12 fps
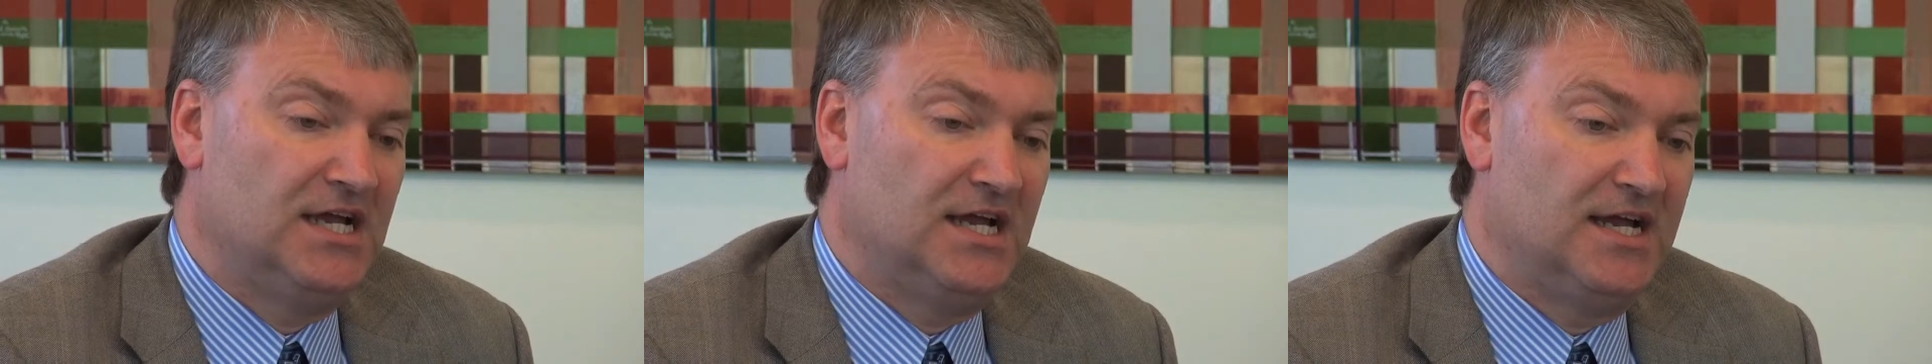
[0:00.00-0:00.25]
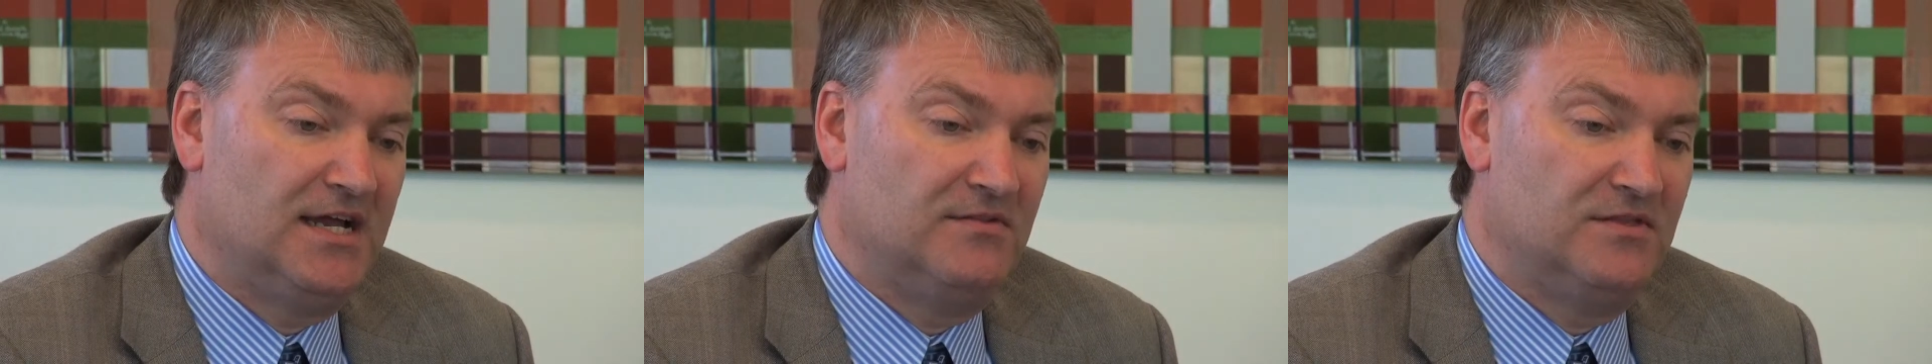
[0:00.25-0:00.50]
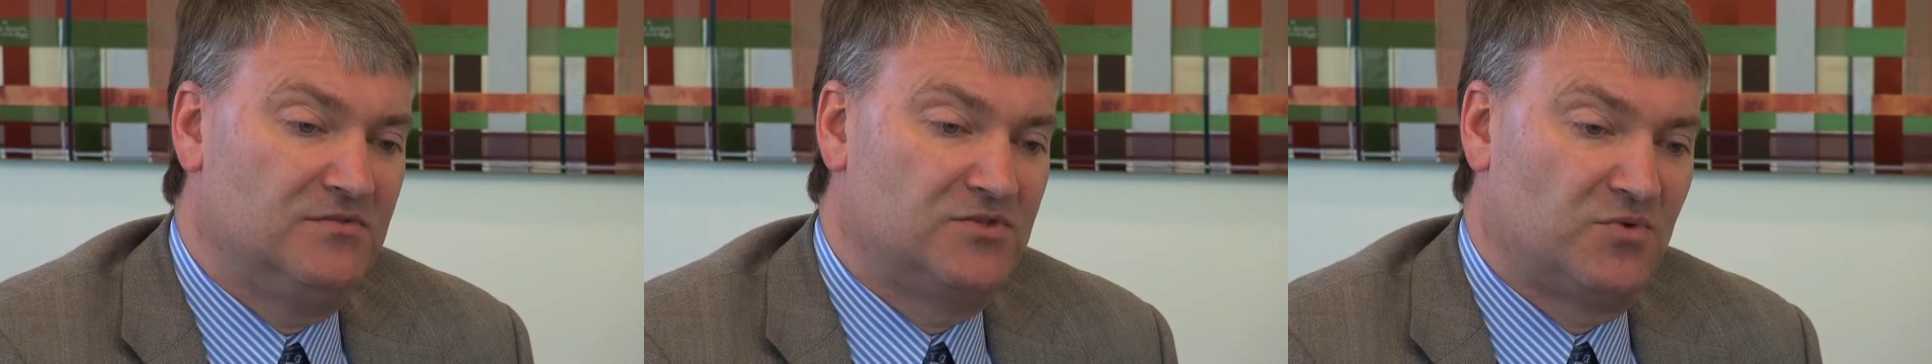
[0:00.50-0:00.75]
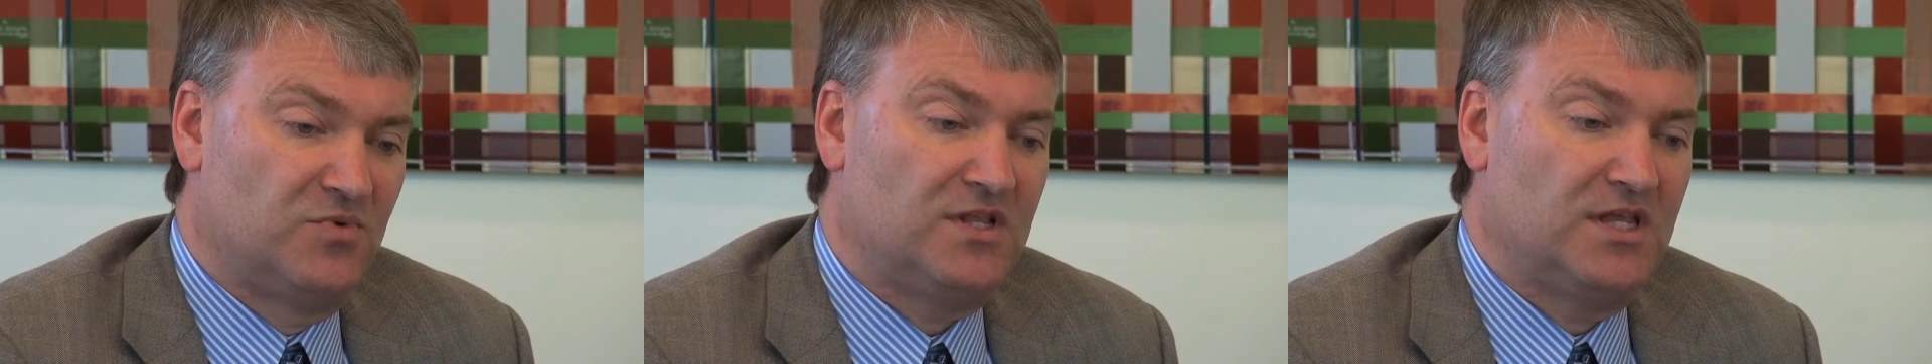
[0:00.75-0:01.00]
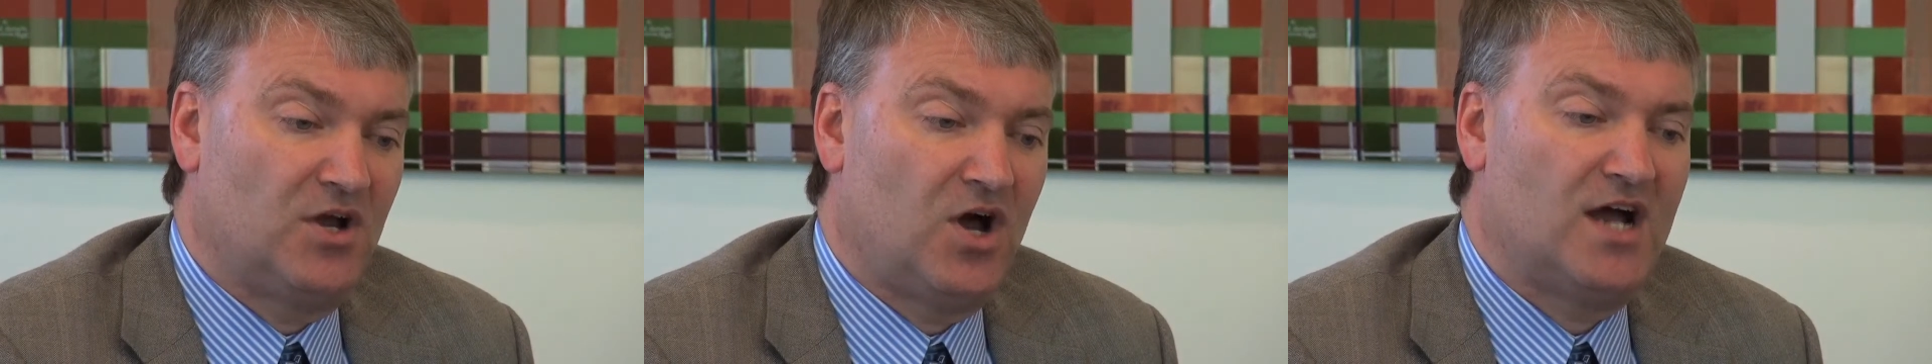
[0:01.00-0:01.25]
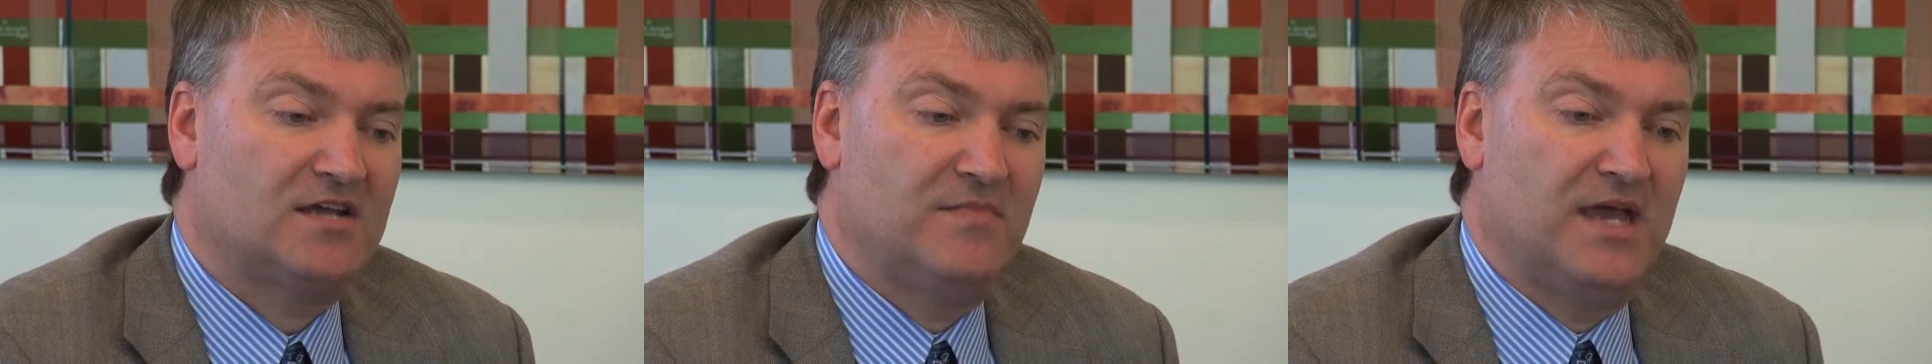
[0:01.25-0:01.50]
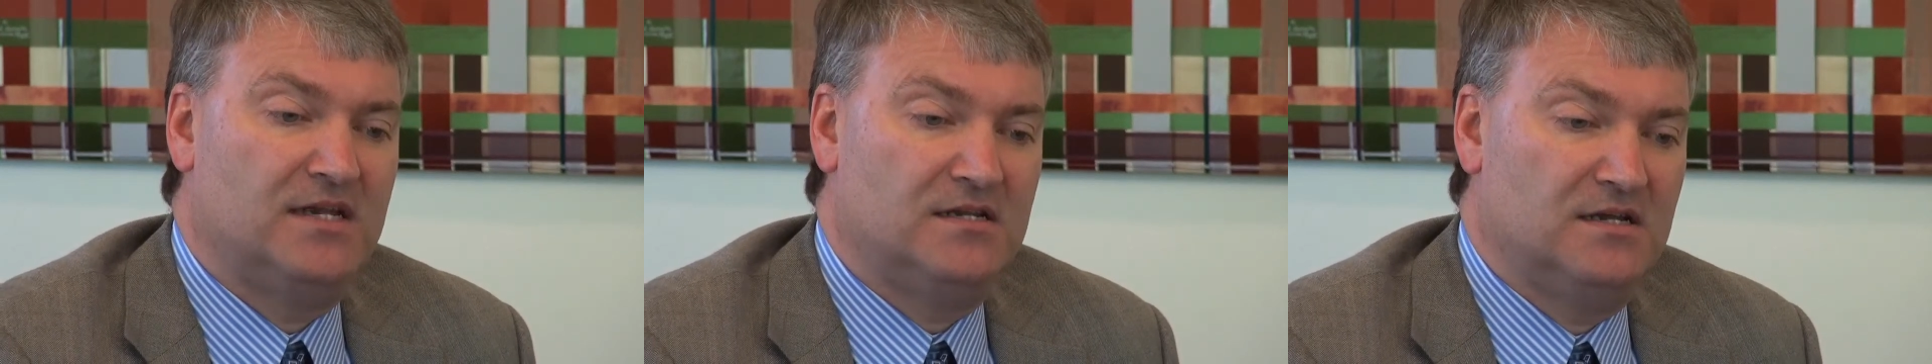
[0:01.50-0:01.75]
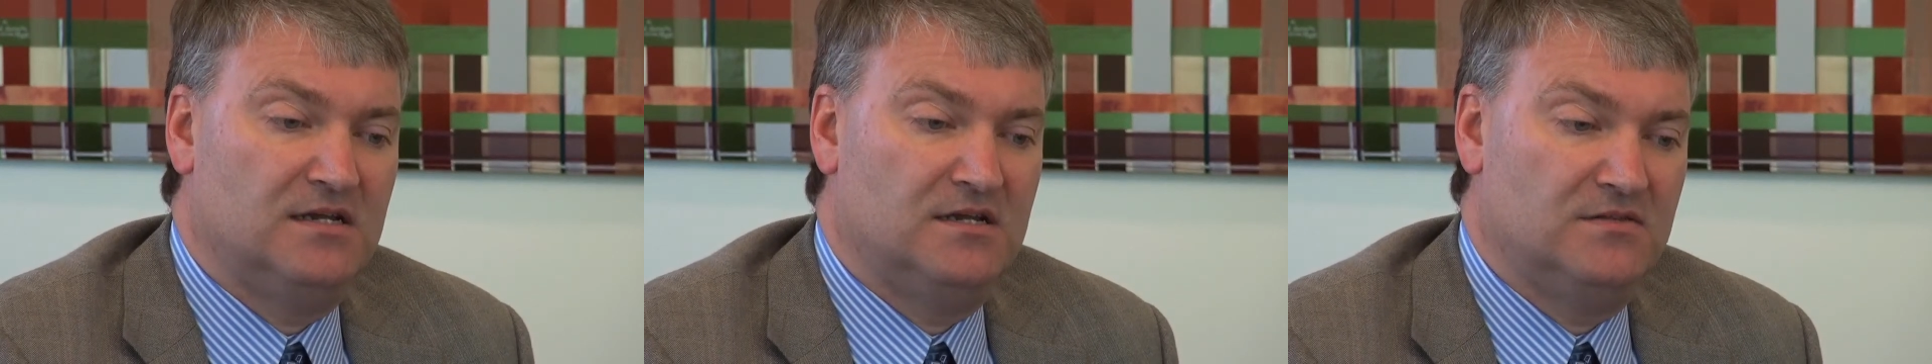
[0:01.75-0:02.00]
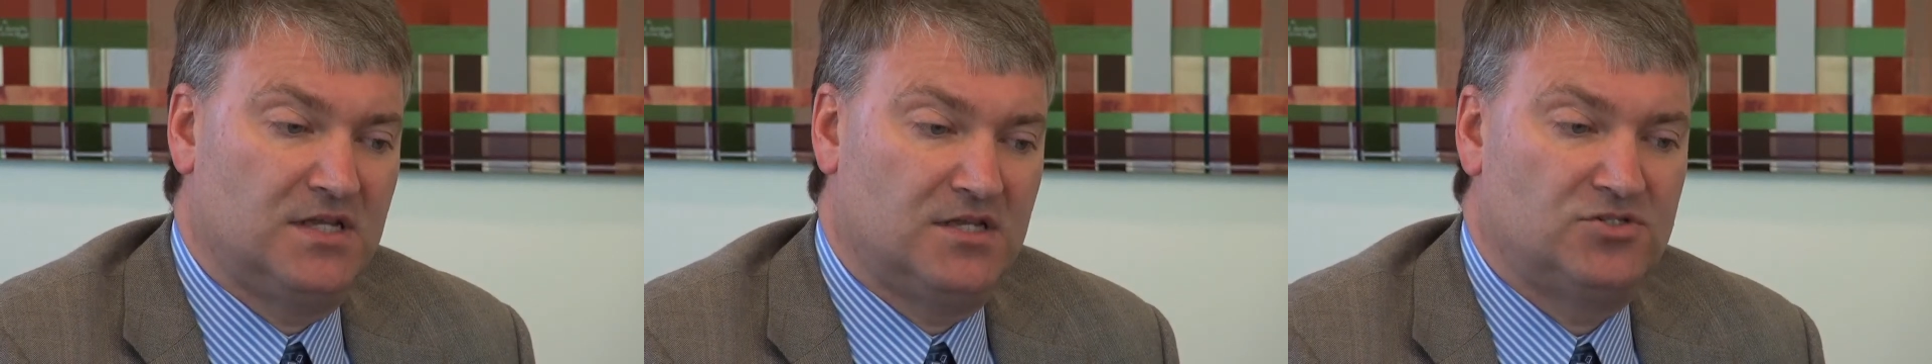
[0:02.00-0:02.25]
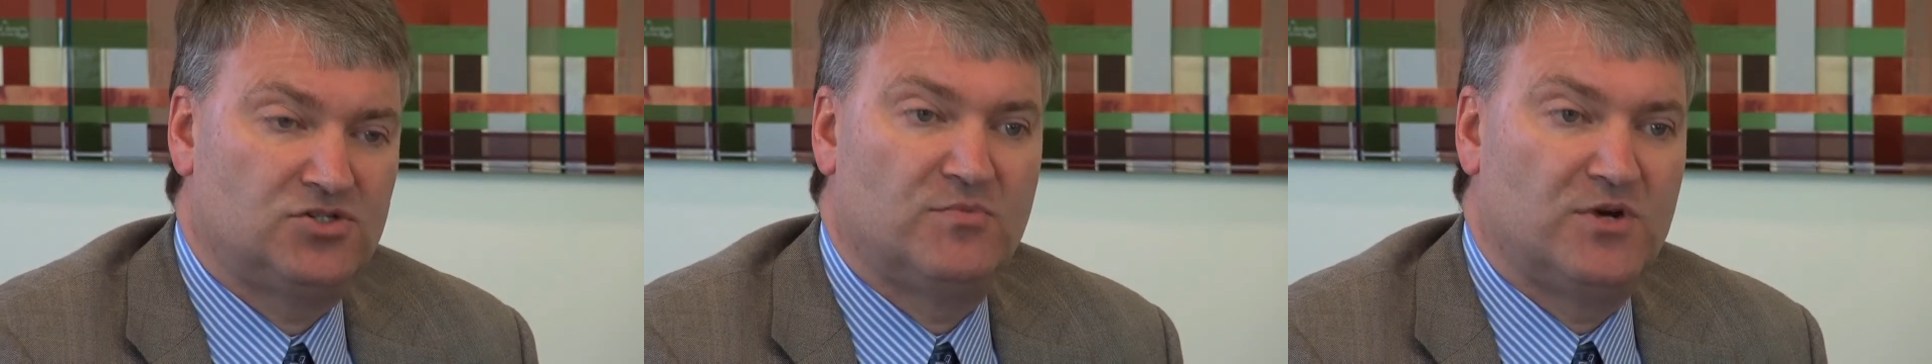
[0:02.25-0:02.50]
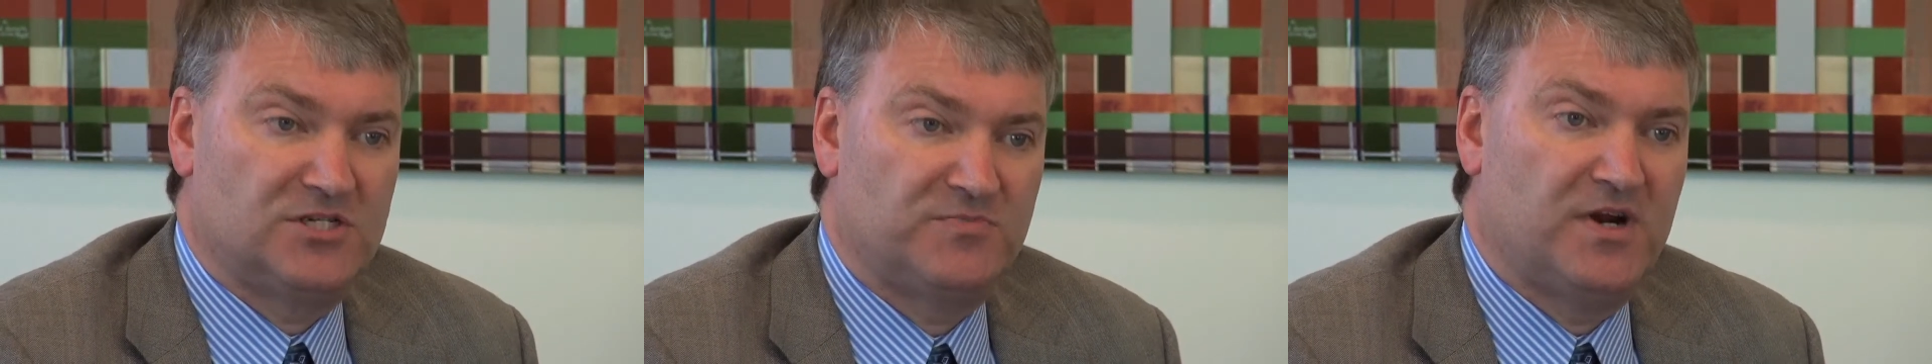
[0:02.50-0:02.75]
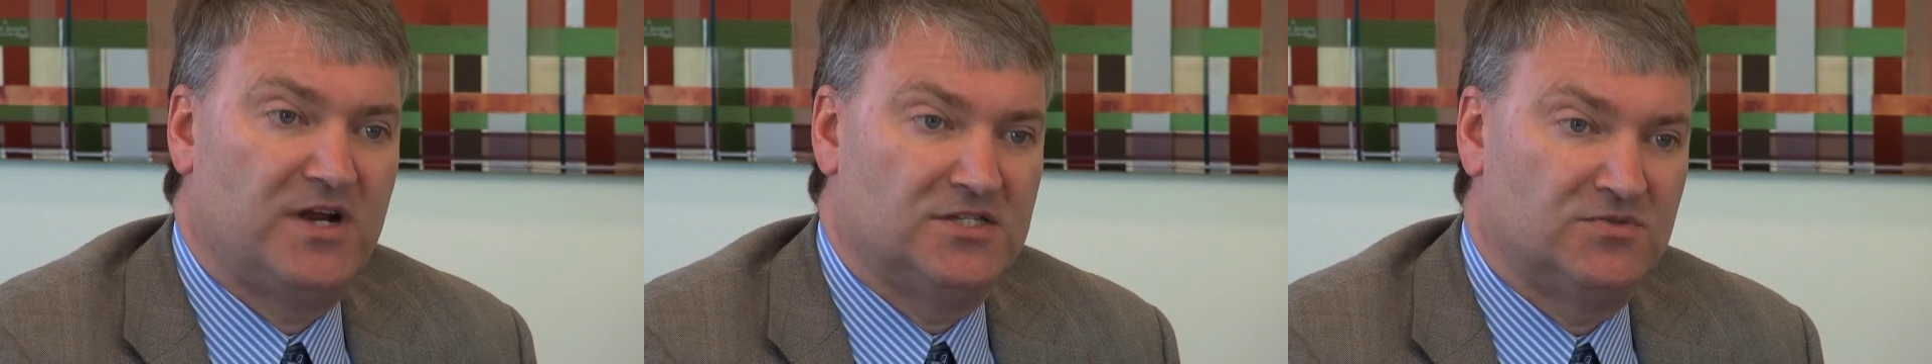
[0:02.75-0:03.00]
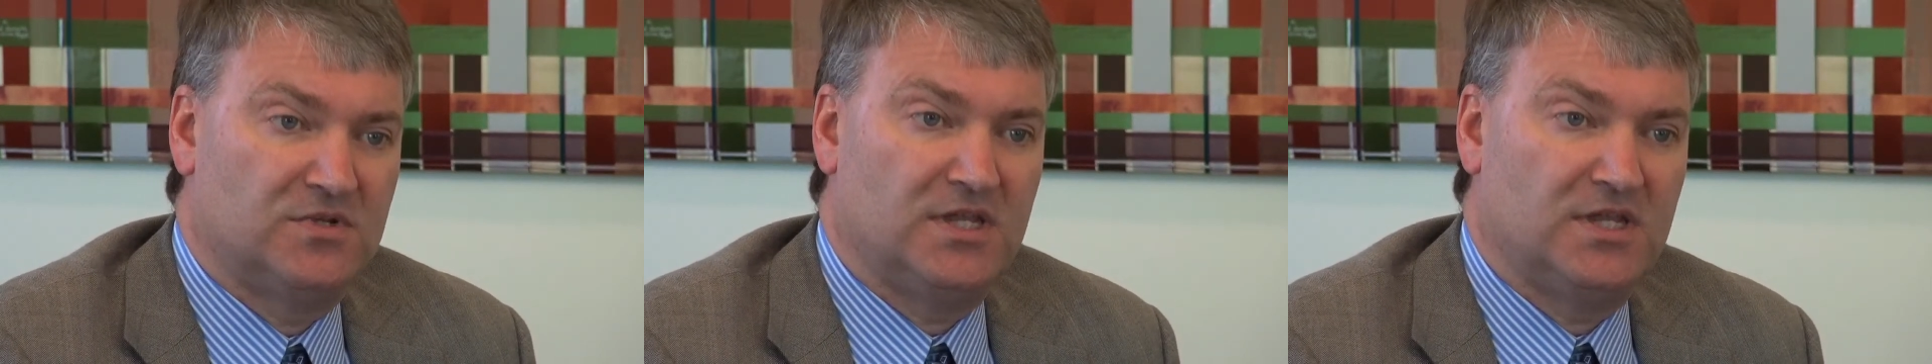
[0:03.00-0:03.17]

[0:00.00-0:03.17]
to really augment the consumer experience,